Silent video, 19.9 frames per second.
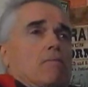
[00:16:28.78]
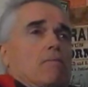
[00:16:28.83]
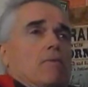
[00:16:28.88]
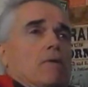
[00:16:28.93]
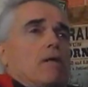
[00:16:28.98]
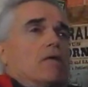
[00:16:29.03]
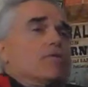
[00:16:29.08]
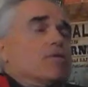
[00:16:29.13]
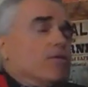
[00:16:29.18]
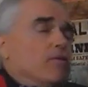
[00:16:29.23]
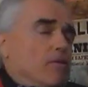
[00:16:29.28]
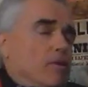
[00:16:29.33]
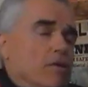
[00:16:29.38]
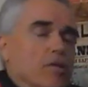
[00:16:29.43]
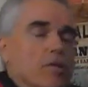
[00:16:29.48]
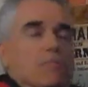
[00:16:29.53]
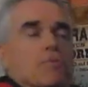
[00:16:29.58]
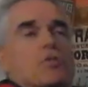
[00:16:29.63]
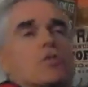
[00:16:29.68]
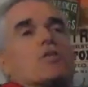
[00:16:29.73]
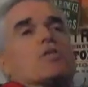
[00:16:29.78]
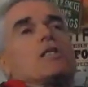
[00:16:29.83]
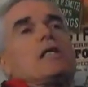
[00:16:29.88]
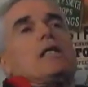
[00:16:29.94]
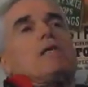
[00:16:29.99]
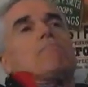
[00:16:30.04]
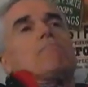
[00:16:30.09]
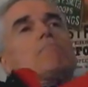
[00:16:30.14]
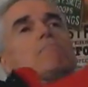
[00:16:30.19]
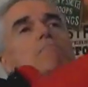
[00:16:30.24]
because there's some
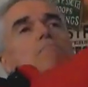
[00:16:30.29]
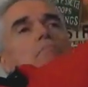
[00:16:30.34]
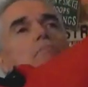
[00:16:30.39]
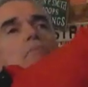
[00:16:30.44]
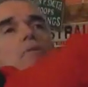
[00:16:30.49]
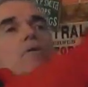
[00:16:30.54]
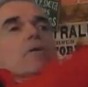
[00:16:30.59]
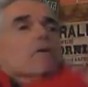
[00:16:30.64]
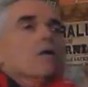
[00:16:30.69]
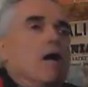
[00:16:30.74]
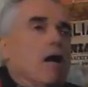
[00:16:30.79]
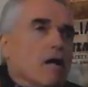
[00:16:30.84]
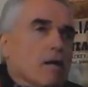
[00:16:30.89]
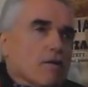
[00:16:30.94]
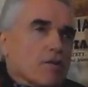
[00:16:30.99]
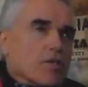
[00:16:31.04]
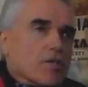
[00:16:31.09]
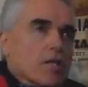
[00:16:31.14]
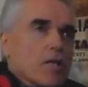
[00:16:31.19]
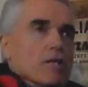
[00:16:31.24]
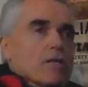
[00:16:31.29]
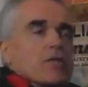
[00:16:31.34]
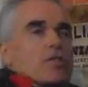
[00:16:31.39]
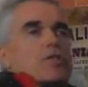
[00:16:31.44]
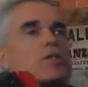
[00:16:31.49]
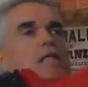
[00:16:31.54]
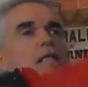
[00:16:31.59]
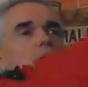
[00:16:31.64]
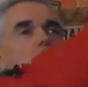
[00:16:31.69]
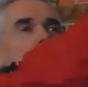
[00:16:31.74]
steep, all of a sudden
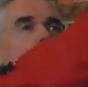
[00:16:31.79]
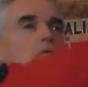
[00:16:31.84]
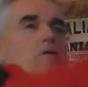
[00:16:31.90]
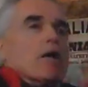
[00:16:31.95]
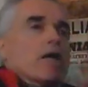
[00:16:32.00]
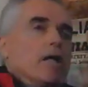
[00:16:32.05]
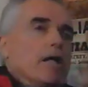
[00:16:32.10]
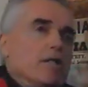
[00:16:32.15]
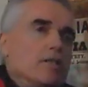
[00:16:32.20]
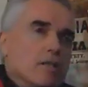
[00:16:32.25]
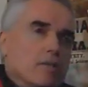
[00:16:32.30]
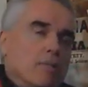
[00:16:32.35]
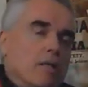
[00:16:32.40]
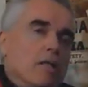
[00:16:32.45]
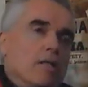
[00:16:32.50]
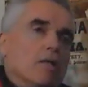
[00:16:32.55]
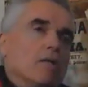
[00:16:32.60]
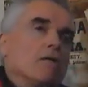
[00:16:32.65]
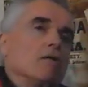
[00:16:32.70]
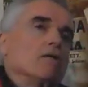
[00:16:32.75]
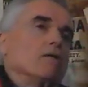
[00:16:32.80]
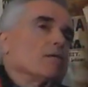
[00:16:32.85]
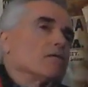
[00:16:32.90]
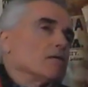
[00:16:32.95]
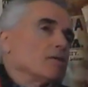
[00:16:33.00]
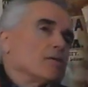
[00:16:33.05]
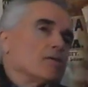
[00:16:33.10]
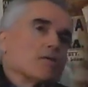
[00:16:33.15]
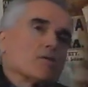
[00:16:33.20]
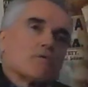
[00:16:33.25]
steep grades. I mean,
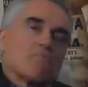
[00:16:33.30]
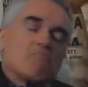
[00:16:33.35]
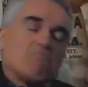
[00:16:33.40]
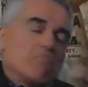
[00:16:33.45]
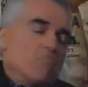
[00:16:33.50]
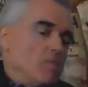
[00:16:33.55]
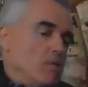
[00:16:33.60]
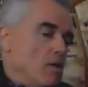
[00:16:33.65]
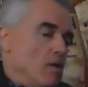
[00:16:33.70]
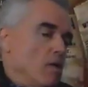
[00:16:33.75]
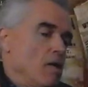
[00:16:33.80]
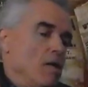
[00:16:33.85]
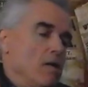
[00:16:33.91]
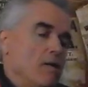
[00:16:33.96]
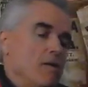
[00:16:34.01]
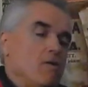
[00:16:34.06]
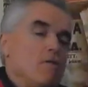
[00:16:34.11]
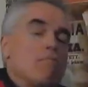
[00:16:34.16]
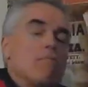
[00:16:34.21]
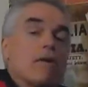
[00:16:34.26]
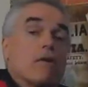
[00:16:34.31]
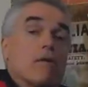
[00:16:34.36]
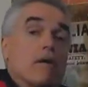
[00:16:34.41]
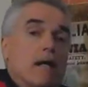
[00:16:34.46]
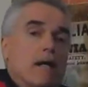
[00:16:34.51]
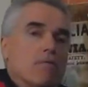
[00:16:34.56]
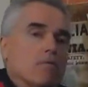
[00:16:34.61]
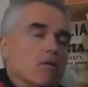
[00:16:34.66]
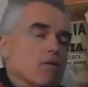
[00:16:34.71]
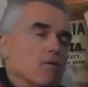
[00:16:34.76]
it just, you better
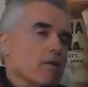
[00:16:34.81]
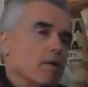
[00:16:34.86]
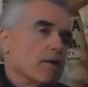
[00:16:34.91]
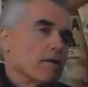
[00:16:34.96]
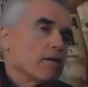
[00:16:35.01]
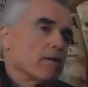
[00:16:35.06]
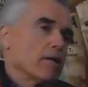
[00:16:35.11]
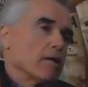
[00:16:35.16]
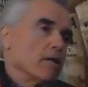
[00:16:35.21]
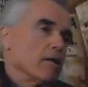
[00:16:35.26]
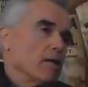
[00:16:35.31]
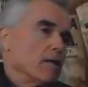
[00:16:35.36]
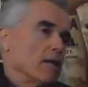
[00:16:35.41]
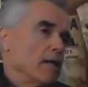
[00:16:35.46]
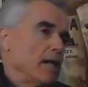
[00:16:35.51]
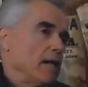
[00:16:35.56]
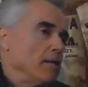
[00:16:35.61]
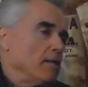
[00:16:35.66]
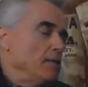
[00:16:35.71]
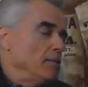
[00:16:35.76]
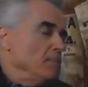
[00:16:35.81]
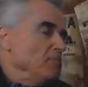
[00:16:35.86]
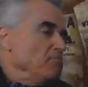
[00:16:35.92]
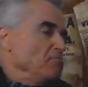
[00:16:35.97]
have a little gearing on that.